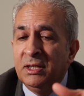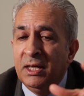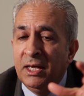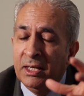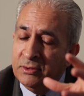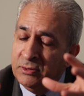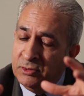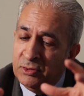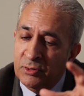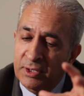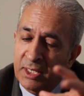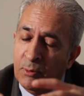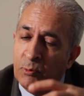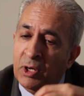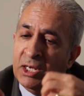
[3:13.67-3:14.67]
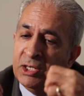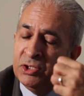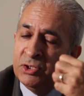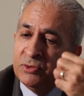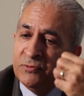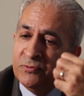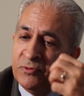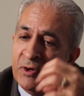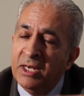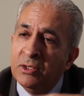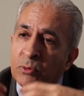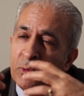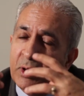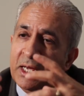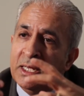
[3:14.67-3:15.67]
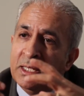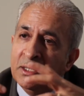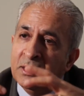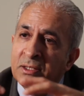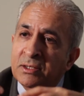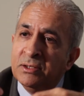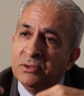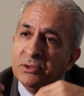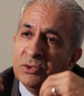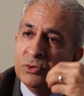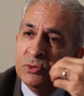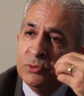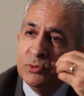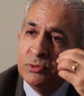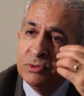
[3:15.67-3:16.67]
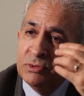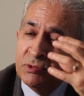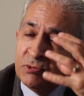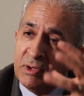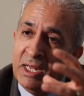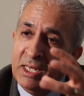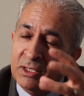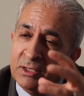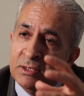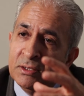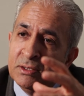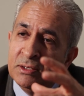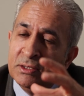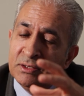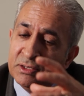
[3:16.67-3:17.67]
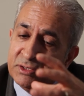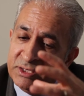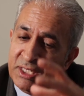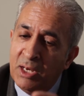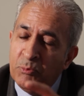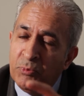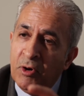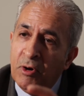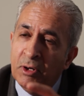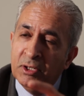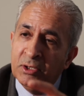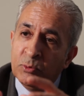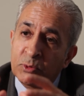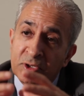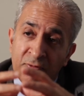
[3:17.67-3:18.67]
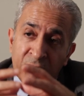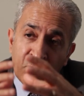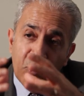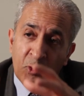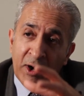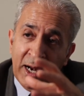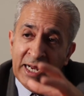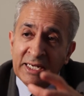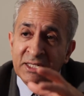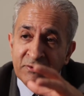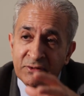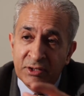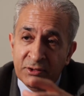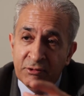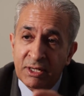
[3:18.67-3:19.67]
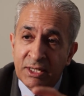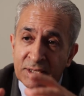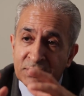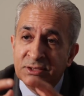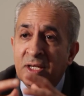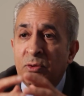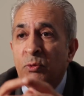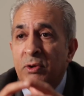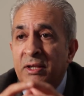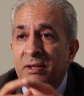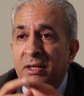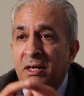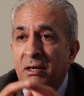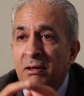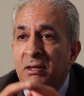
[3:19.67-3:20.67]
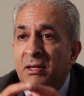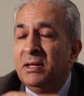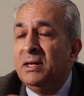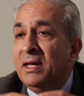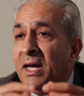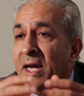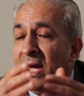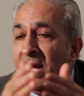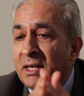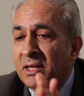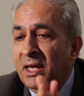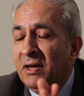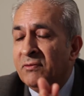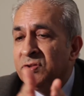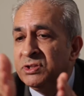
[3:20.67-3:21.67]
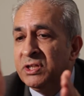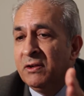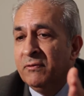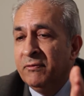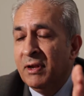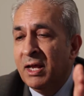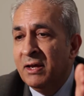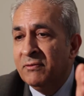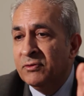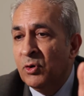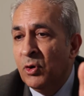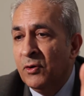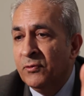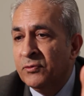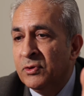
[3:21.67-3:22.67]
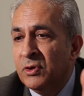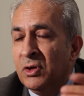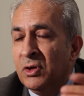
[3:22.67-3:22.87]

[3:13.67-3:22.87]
And so they wanted to find a way to create the same product with the 4 active ingredients that were in there and have a shelf life of